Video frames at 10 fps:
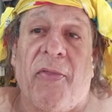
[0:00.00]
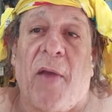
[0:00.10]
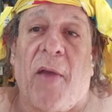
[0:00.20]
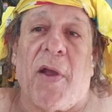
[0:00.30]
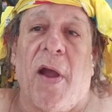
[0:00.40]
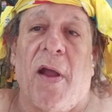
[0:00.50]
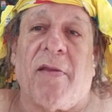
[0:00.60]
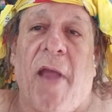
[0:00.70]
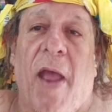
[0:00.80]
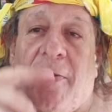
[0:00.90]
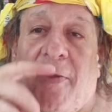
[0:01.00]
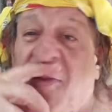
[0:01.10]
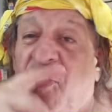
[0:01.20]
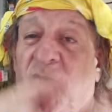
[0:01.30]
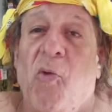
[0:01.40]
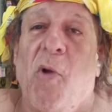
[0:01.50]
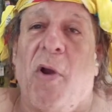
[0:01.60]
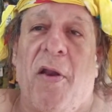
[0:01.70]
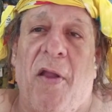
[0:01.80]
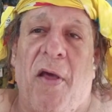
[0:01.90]
they were contacted to
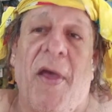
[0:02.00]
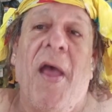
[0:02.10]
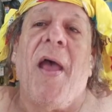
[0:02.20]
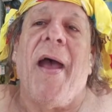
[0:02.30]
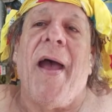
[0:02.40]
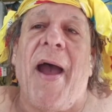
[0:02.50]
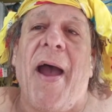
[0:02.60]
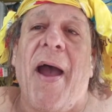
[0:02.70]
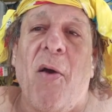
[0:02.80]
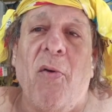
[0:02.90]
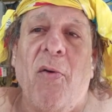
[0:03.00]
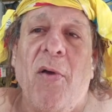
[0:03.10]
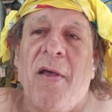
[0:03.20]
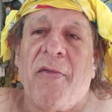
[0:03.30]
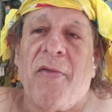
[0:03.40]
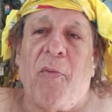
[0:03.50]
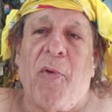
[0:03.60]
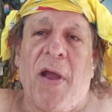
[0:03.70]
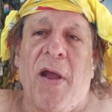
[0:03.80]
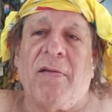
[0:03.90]
one another, how they
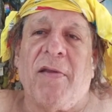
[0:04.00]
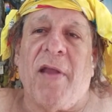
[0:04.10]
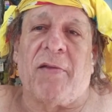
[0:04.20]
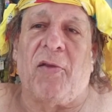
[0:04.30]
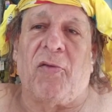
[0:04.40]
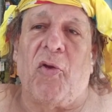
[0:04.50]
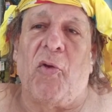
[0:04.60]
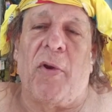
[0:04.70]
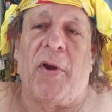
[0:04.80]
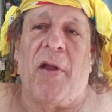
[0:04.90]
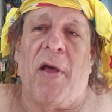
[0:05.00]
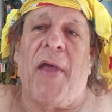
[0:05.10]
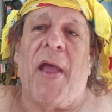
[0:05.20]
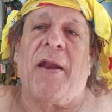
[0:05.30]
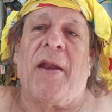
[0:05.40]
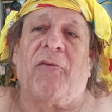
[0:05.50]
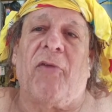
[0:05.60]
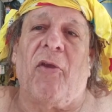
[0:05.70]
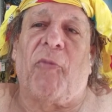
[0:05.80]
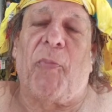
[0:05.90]
were contacted to one another, and at
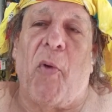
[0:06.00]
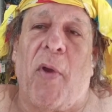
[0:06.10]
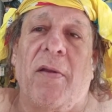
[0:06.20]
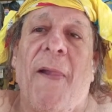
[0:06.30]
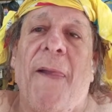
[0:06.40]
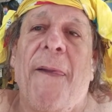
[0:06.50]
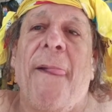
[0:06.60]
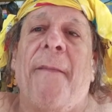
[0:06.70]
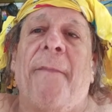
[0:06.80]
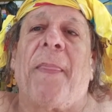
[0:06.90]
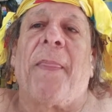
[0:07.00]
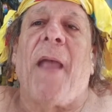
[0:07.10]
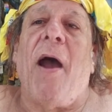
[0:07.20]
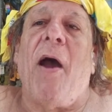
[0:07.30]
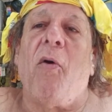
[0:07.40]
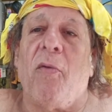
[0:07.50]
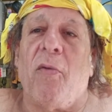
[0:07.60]
this point, how